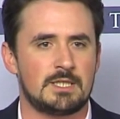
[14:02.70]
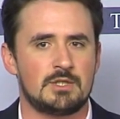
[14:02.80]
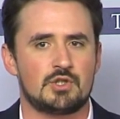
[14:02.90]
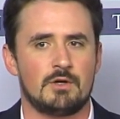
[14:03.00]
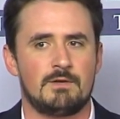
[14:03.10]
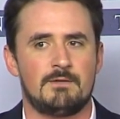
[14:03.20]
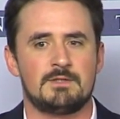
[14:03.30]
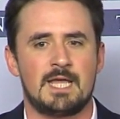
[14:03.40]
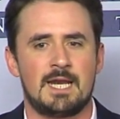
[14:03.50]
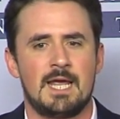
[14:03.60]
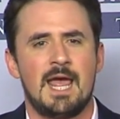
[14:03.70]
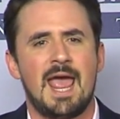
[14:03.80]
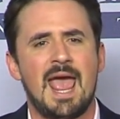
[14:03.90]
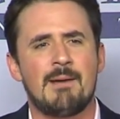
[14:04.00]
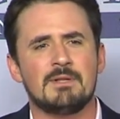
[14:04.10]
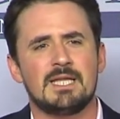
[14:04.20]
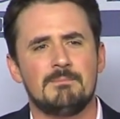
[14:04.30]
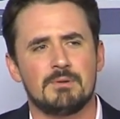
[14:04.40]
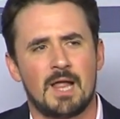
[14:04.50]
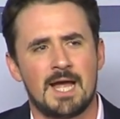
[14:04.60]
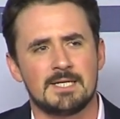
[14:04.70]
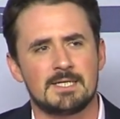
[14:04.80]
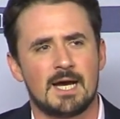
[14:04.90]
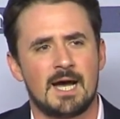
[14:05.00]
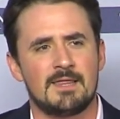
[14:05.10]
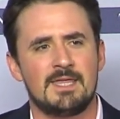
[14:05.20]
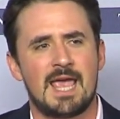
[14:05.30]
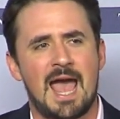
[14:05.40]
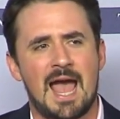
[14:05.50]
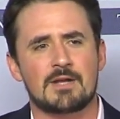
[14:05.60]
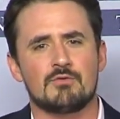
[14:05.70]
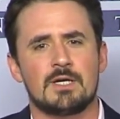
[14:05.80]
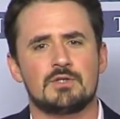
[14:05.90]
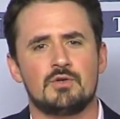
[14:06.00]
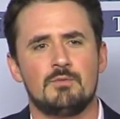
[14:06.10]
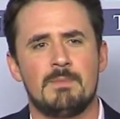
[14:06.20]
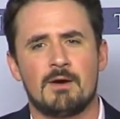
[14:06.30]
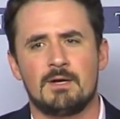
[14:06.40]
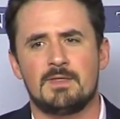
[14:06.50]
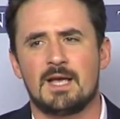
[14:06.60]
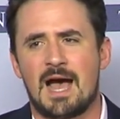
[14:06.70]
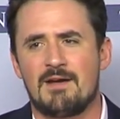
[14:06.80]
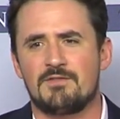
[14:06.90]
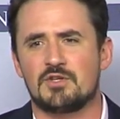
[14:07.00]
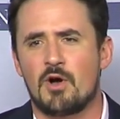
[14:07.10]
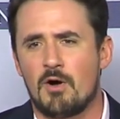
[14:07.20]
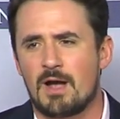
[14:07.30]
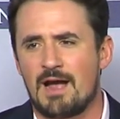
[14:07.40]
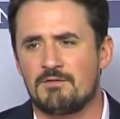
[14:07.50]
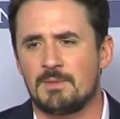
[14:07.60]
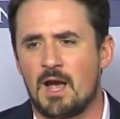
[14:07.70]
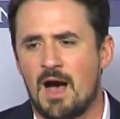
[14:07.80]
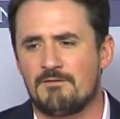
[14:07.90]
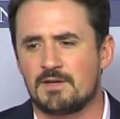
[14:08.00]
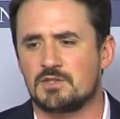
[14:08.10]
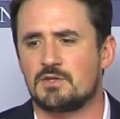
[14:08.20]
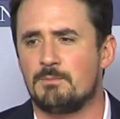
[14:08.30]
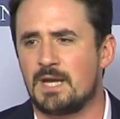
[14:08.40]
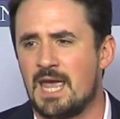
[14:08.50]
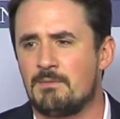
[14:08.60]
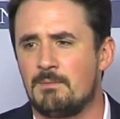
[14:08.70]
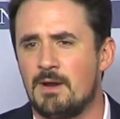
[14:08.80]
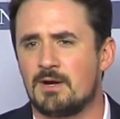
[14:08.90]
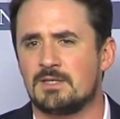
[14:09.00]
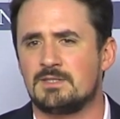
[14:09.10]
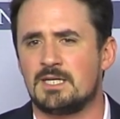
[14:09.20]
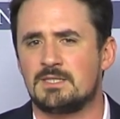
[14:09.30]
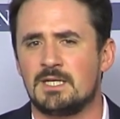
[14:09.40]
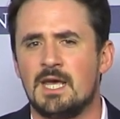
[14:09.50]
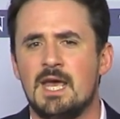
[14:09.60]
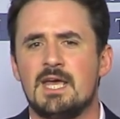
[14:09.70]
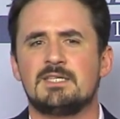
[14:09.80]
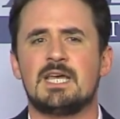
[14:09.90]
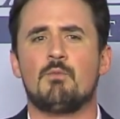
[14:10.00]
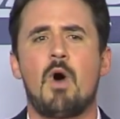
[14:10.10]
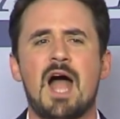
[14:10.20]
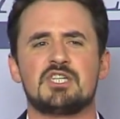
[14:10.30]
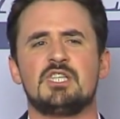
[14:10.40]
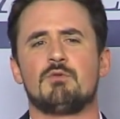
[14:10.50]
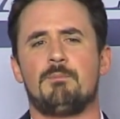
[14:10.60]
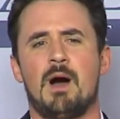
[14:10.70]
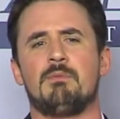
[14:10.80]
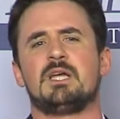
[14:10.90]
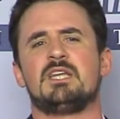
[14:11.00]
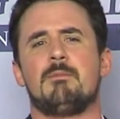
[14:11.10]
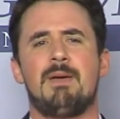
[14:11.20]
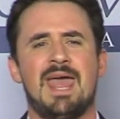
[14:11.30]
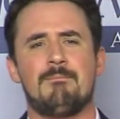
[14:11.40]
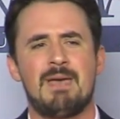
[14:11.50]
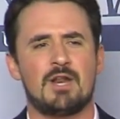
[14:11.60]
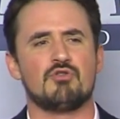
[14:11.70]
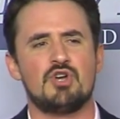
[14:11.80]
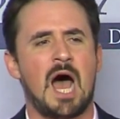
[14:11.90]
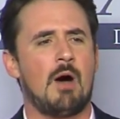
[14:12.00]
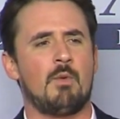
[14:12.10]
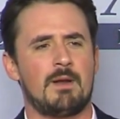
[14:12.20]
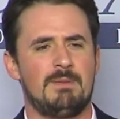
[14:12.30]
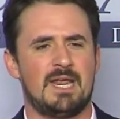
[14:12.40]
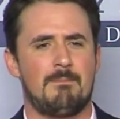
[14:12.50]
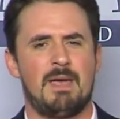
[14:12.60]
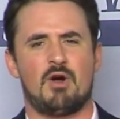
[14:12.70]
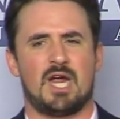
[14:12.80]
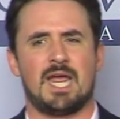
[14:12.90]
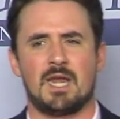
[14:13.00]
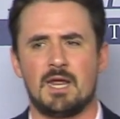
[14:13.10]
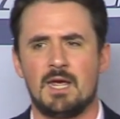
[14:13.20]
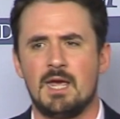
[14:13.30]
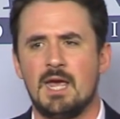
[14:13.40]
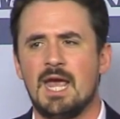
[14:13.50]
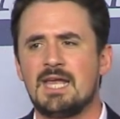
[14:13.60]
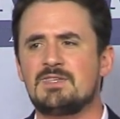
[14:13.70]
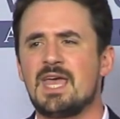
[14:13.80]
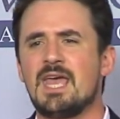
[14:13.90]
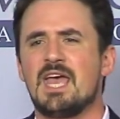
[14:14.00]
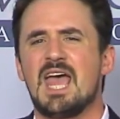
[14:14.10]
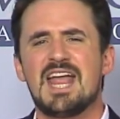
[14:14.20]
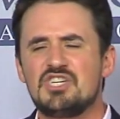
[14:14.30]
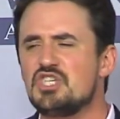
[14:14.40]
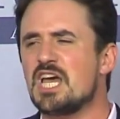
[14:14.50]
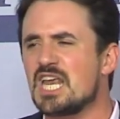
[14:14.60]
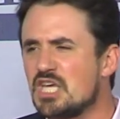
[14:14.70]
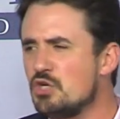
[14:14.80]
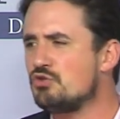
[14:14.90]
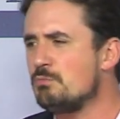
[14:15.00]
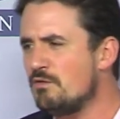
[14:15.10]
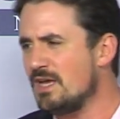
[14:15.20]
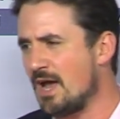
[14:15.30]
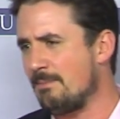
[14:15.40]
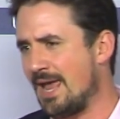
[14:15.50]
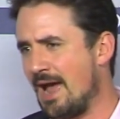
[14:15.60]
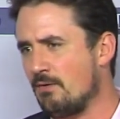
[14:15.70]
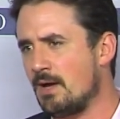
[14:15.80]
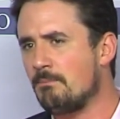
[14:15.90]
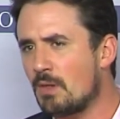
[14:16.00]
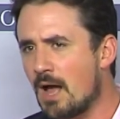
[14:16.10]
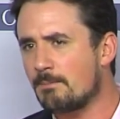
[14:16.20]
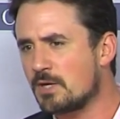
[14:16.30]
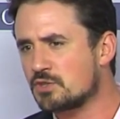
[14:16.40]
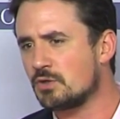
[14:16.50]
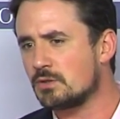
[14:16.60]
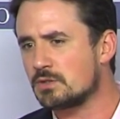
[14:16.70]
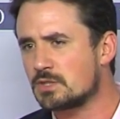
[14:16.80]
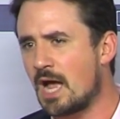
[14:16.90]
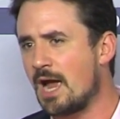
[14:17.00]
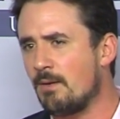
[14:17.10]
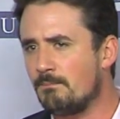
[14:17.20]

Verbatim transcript: conservatives that Emily Blunt, uh, the actress who married the guy, the tall guy from The Office, so became an American citizen, said watching the Republican debate made her not want to be an American. It's a, and she's got a huge movie coming out, a blockbuster style